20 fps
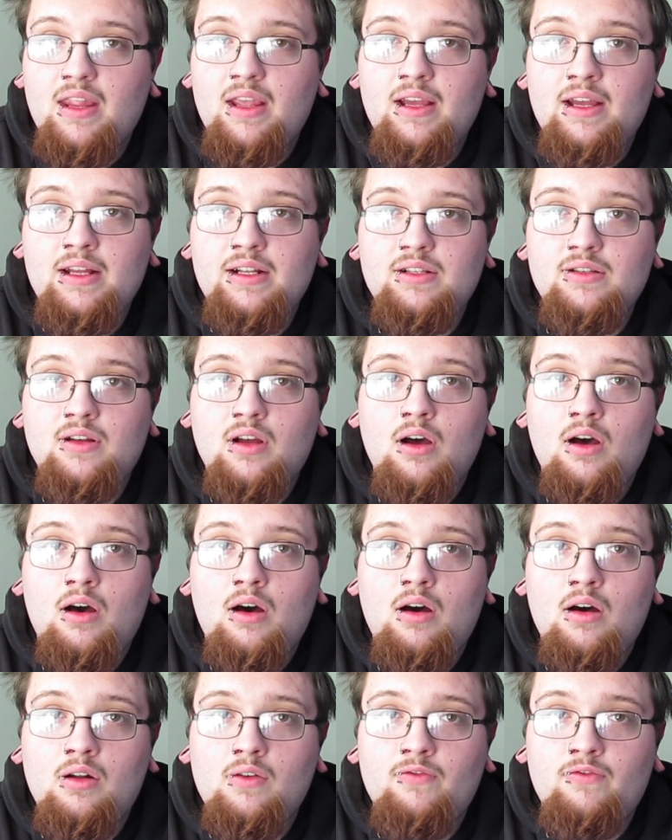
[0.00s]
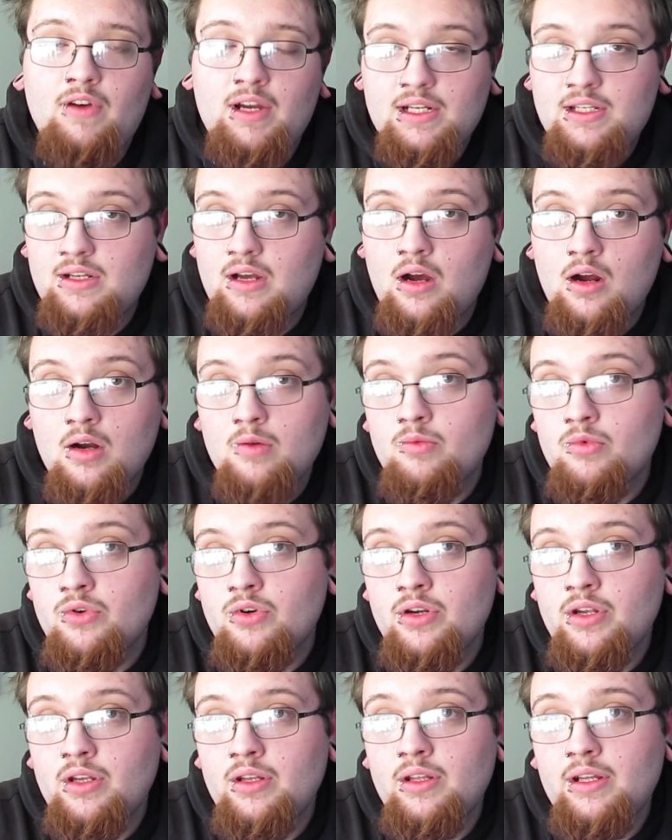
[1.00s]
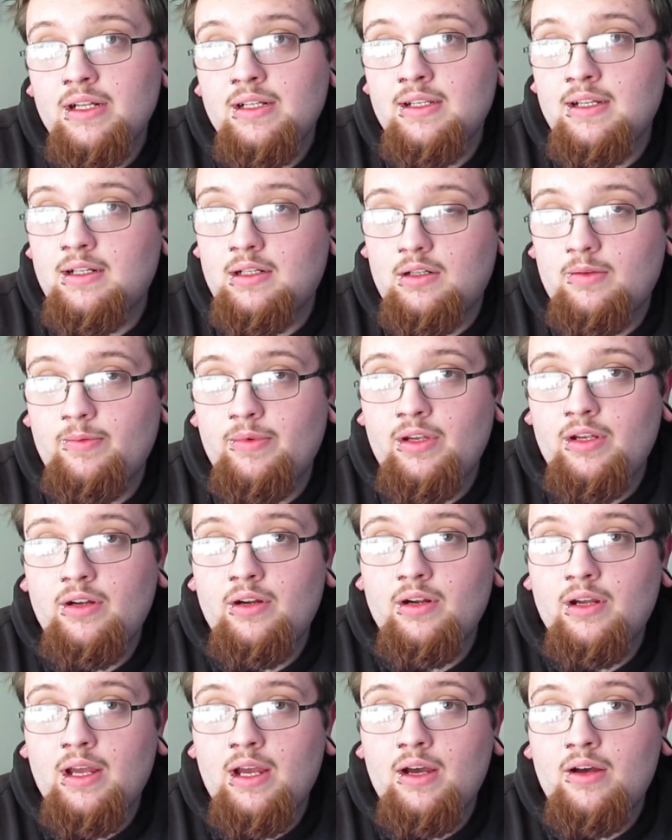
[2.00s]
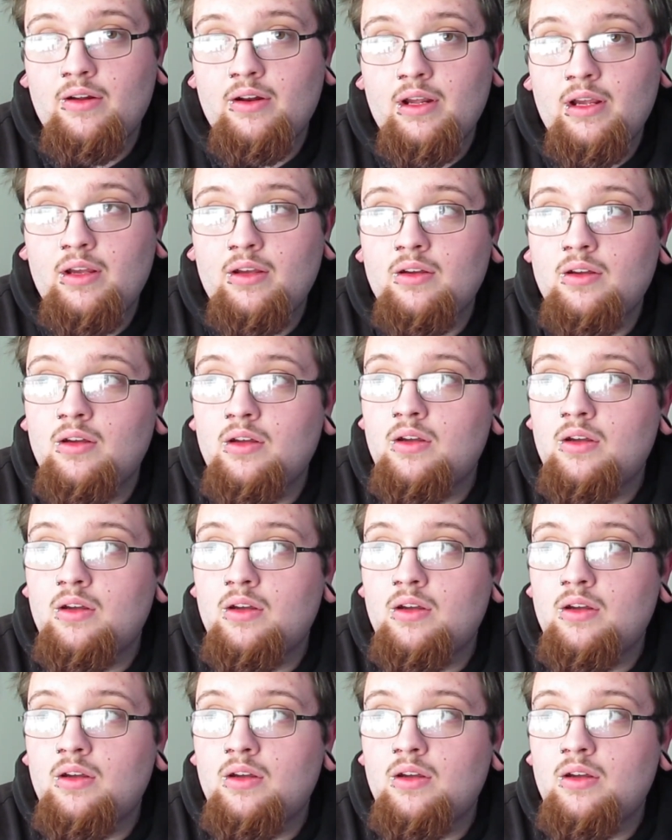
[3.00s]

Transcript: It's called Vice Armory. It's in Lapeer County,